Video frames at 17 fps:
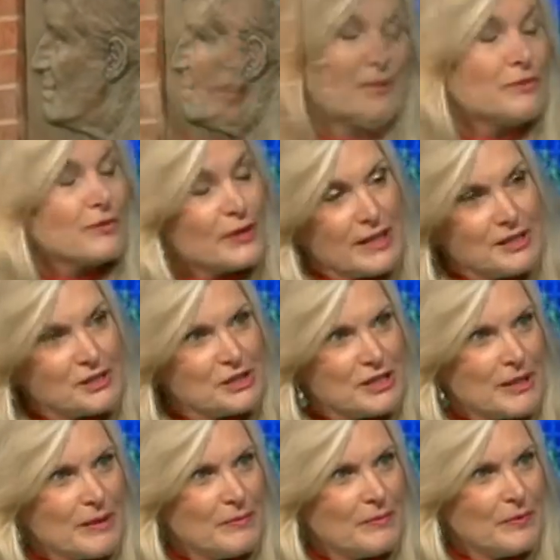a
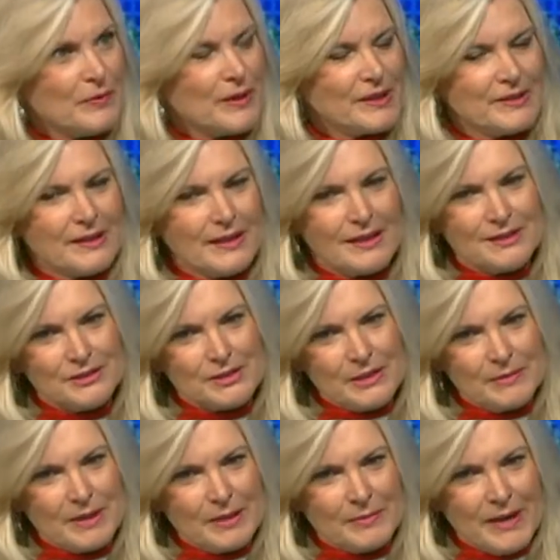friendship with uh,
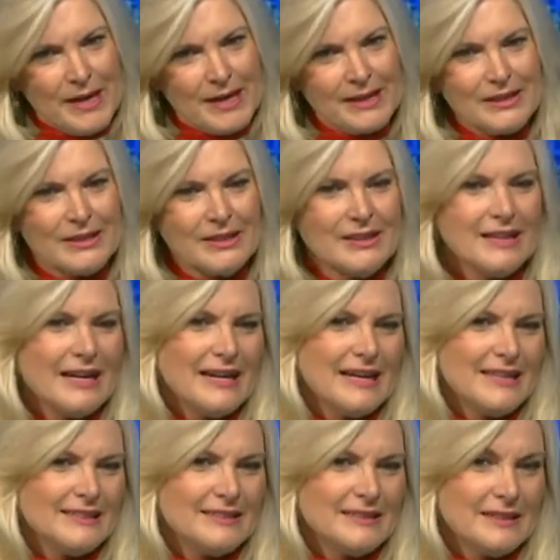Jimmy Baker
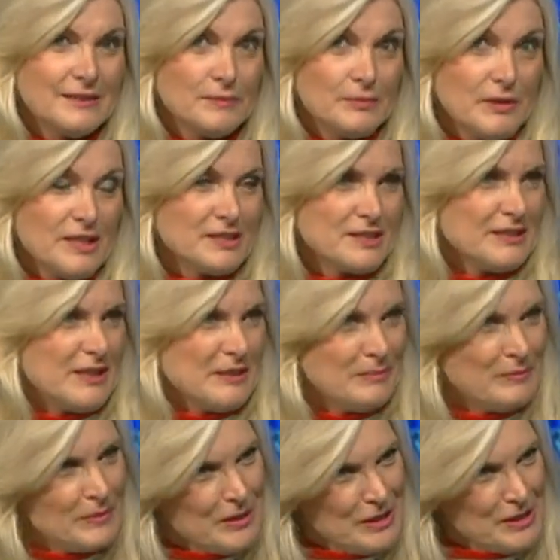and
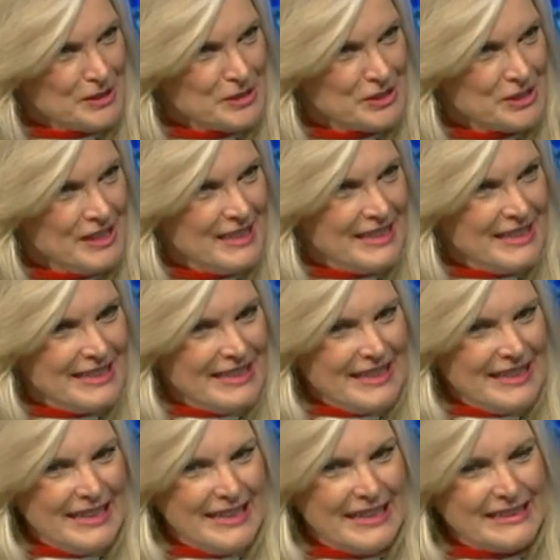President Bush. Mm -hmm
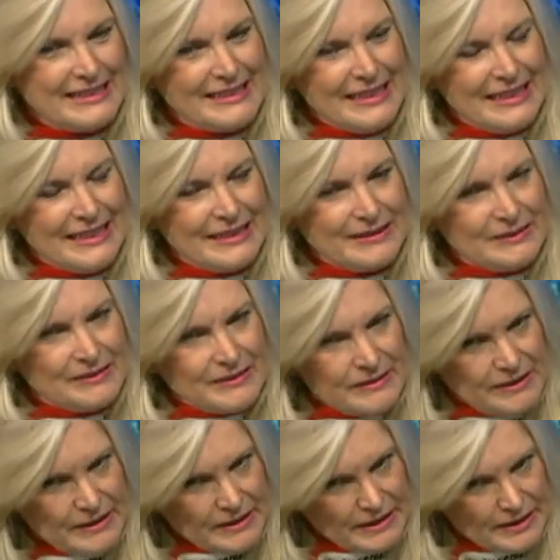and, and
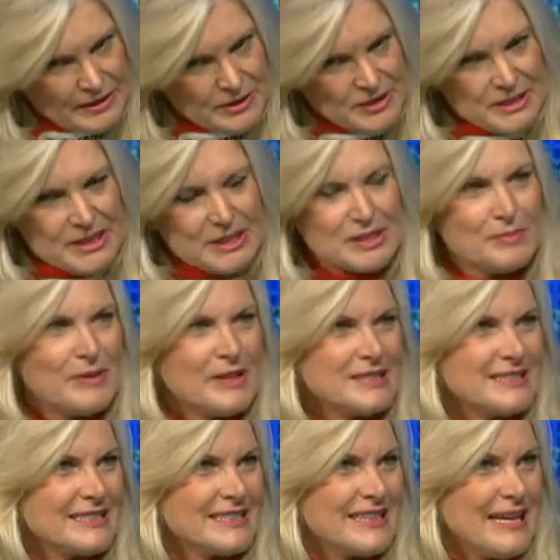the years they
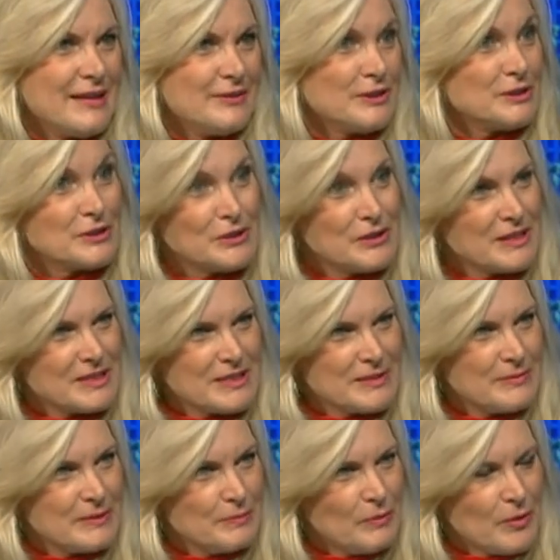spent together doing
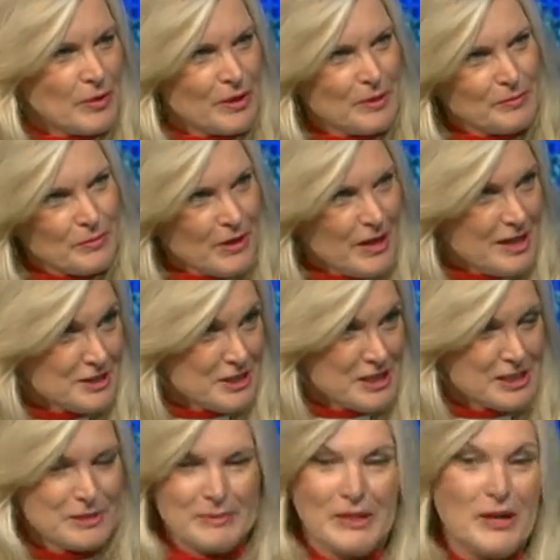some important
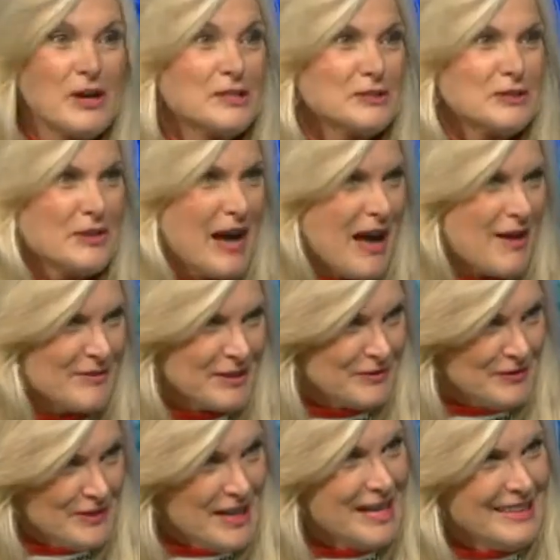projects, but also having
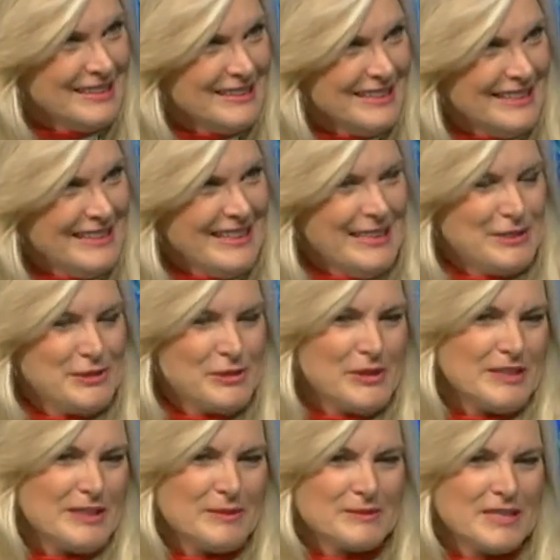fun, mm -hmm.
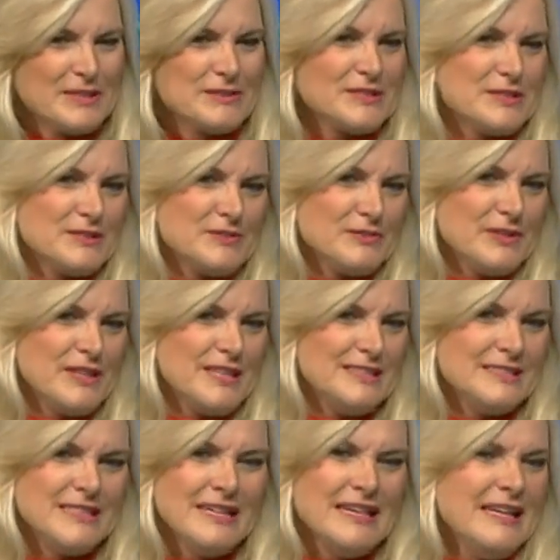enjoying themselves as
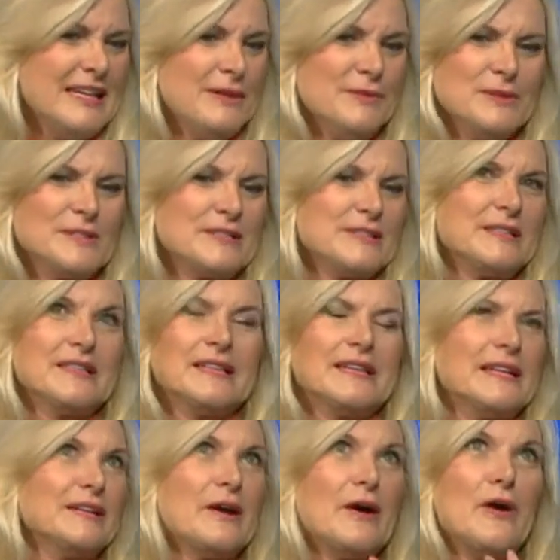friends. It was a,
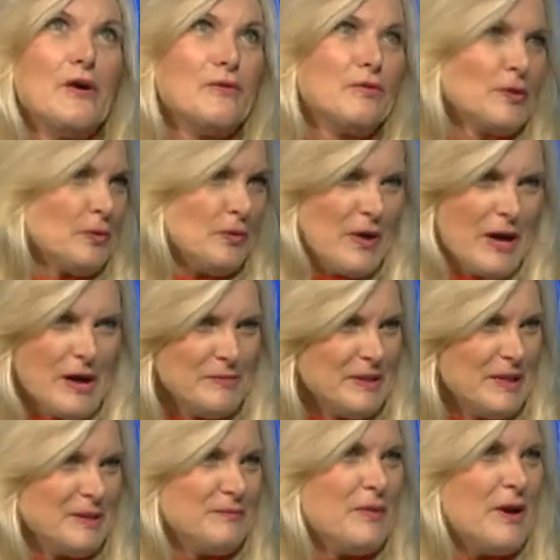an
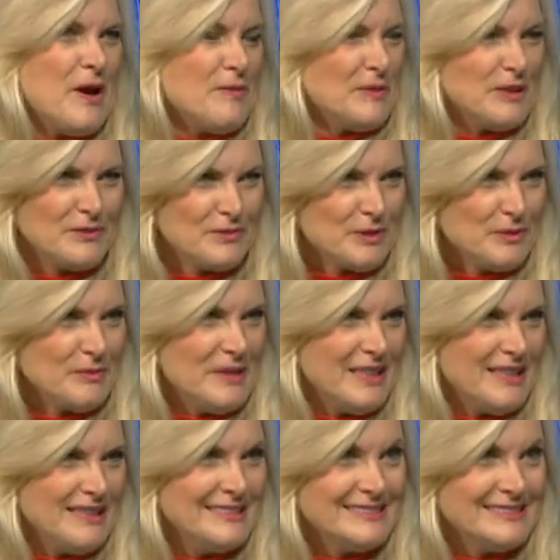overwhelming moment for me.